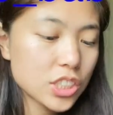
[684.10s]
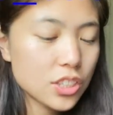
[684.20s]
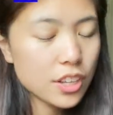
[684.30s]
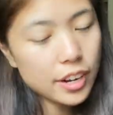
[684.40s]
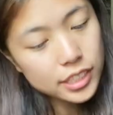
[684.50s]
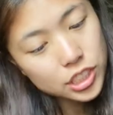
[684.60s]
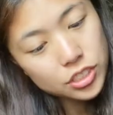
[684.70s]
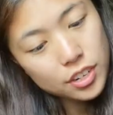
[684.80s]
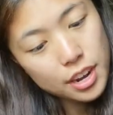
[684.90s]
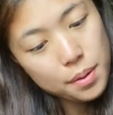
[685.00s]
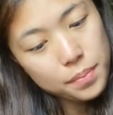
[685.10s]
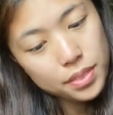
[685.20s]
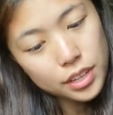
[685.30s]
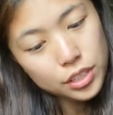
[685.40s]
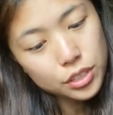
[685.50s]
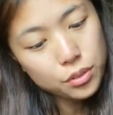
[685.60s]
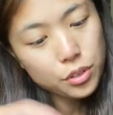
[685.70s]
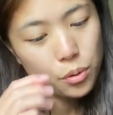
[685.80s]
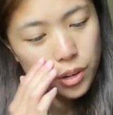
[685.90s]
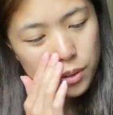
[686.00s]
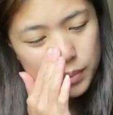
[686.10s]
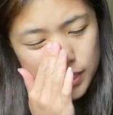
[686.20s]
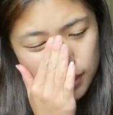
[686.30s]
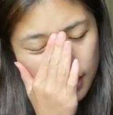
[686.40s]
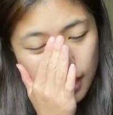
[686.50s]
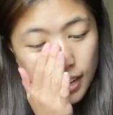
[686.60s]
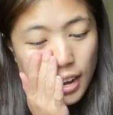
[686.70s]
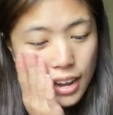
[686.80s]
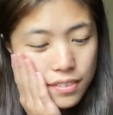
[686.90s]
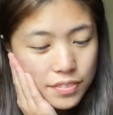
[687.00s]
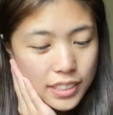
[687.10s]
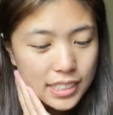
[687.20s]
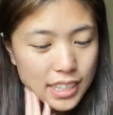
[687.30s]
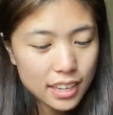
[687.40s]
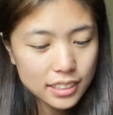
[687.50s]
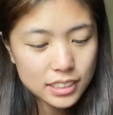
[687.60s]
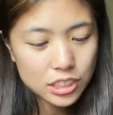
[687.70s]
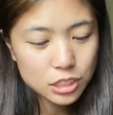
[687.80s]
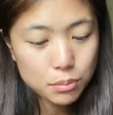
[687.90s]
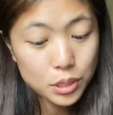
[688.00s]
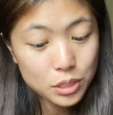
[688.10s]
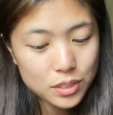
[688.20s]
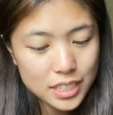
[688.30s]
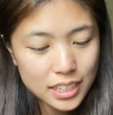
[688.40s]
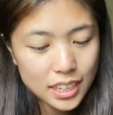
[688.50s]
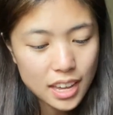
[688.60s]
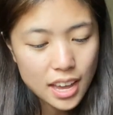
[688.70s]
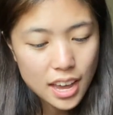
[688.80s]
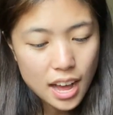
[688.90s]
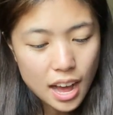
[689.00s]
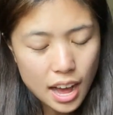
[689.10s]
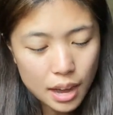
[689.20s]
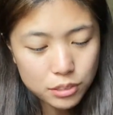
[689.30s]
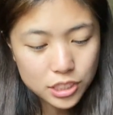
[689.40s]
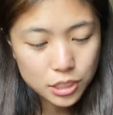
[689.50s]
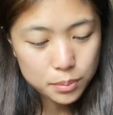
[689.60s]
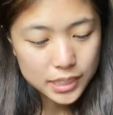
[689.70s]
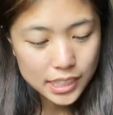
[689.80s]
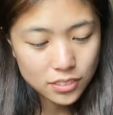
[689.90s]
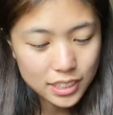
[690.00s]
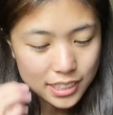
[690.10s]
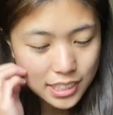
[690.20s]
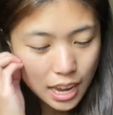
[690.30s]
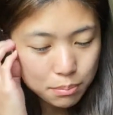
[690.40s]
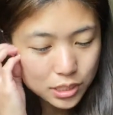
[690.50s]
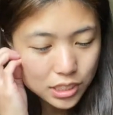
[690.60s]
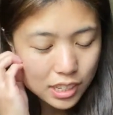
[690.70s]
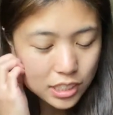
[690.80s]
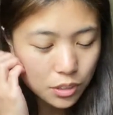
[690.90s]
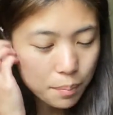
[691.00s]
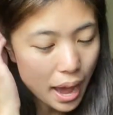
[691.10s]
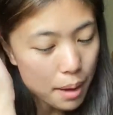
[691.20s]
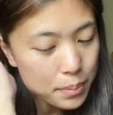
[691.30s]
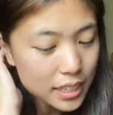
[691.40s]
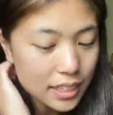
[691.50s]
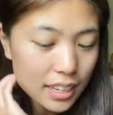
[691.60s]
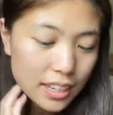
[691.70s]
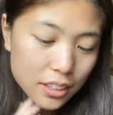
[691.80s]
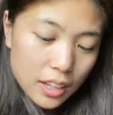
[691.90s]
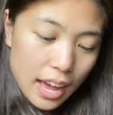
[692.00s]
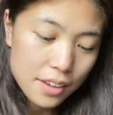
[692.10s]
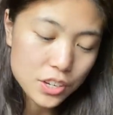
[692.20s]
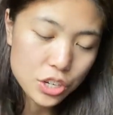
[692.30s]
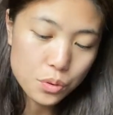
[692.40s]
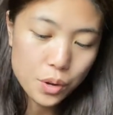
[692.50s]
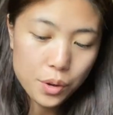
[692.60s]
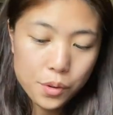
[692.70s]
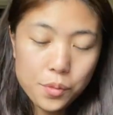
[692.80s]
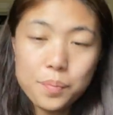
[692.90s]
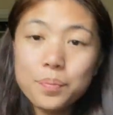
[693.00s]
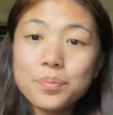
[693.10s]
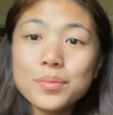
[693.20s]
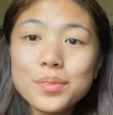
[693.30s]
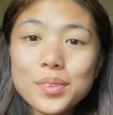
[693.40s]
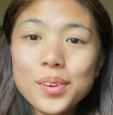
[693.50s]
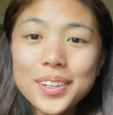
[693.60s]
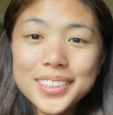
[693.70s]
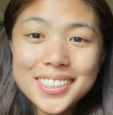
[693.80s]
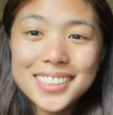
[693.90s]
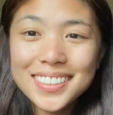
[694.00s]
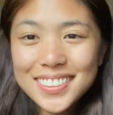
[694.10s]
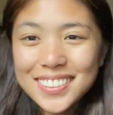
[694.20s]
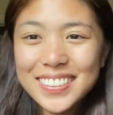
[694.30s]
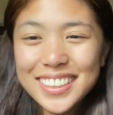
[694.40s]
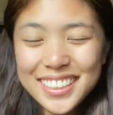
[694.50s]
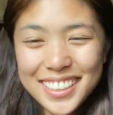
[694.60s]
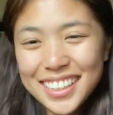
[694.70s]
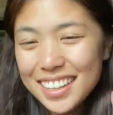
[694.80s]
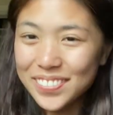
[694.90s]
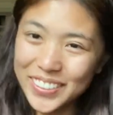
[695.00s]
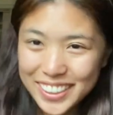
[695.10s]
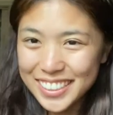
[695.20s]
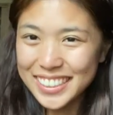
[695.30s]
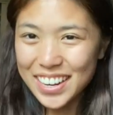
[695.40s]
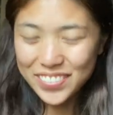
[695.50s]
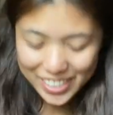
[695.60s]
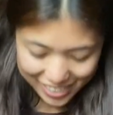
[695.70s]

their Instagram. Thank you. Your order means a lot. Have fun styling this super cute tee. I was so obsessed with this top, so I'm happy it'll have a new home. Oh, this is so sweet. Put their shop right